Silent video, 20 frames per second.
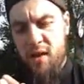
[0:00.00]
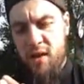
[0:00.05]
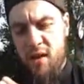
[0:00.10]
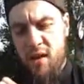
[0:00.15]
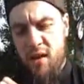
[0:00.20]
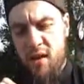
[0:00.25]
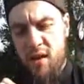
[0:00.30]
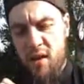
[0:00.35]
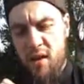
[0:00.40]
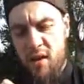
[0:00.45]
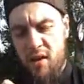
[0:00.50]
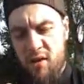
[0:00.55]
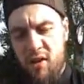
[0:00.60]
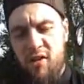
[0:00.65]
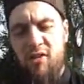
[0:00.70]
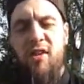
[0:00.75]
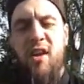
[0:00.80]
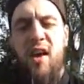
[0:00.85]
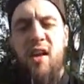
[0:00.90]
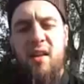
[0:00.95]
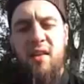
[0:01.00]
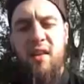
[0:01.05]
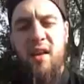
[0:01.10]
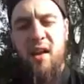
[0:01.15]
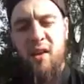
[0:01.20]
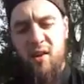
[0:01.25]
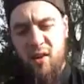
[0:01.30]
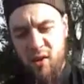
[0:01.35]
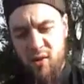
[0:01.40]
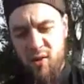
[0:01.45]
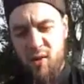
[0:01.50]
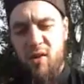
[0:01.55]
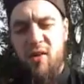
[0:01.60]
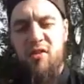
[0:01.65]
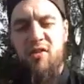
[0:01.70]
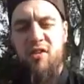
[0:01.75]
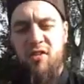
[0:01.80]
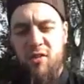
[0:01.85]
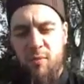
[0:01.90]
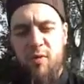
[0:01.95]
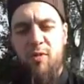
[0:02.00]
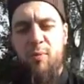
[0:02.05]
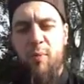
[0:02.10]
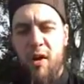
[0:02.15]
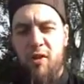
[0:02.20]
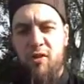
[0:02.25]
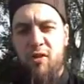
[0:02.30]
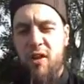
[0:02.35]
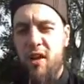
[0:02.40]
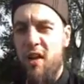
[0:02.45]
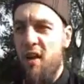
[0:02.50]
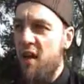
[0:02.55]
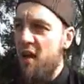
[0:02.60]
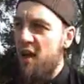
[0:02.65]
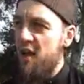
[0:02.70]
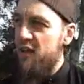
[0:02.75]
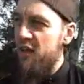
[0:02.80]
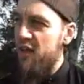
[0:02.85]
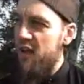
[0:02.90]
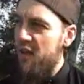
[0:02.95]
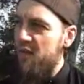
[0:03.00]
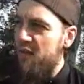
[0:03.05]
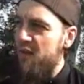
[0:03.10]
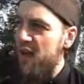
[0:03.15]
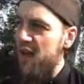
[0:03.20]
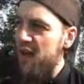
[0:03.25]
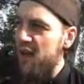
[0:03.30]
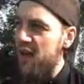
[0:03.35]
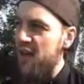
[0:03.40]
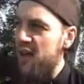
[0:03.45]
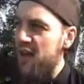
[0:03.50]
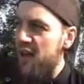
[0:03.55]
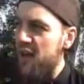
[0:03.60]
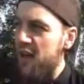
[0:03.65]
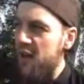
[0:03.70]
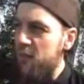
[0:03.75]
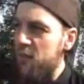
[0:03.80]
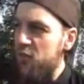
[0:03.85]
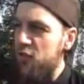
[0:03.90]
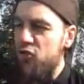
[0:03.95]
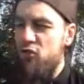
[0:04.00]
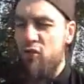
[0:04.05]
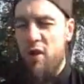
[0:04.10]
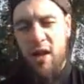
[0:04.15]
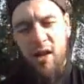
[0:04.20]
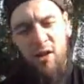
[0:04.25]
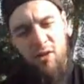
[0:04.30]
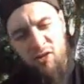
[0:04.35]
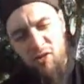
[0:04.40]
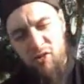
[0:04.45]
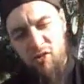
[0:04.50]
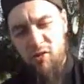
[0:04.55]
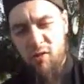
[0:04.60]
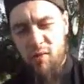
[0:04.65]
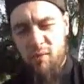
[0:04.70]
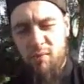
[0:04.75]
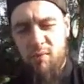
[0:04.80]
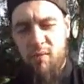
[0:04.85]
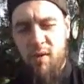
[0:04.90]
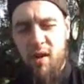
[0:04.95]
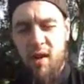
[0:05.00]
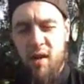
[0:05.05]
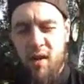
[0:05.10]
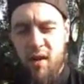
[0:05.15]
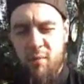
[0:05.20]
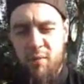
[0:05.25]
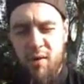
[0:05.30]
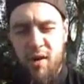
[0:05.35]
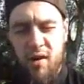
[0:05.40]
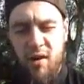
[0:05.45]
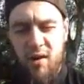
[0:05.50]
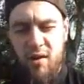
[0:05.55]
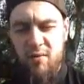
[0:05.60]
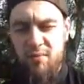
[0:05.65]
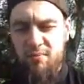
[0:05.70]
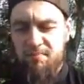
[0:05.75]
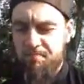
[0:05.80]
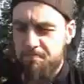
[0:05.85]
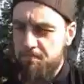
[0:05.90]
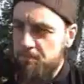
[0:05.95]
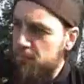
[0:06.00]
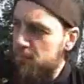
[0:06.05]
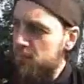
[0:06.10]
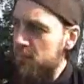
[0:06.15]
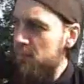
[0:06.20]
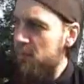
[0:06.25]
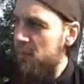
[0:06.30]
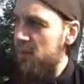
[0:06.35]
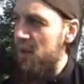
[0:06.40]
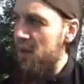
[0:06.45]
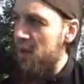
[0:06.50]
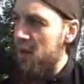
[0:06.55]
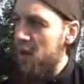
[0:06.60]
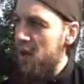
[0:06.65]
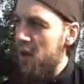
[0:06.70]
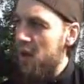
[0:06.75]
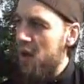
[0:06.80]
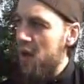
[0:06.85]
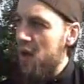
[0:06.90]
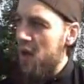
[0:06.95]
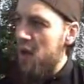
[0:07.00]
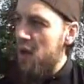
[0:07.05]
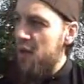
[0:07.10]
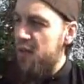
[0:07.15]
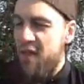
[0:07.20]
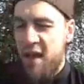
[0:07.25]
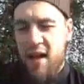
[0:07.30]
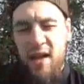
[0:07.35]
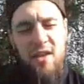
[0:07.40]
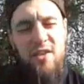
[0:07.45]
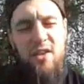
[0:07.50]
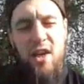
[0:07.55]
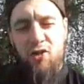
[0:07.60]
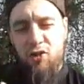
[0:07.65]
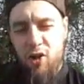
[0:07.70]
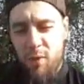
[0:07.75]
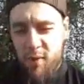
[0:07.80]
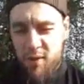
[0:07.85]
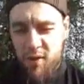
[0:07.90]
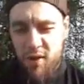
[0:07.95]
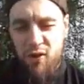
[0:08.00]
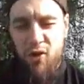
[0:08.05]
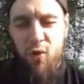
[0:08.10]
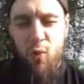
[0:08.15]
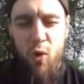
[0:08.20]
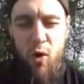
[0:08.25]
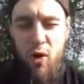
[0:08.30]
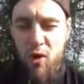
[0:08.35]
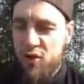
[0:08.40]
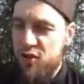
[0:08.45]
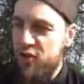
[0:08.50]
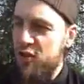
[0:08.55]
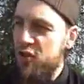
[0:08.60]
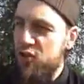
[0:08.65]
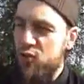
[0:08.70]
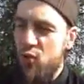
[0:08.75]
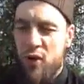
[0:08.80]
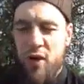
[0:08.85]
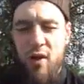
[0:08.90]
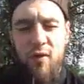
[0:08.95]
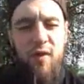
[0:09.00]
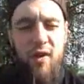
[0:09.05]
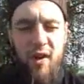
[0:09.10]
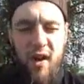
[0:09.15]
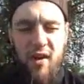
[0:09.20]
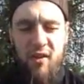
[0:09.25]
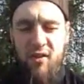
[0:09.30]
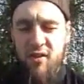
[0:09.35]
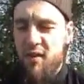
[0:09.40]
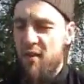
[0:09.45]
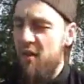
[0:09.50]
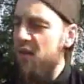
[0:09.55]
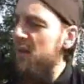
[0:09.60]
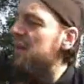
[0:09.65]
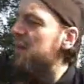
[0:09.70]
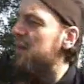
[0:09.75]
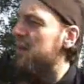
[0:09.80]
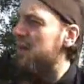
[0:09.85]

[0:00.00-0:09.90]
in Christianity and Catholicism especially, there are very strange kind of things attributed towards the story of Christ.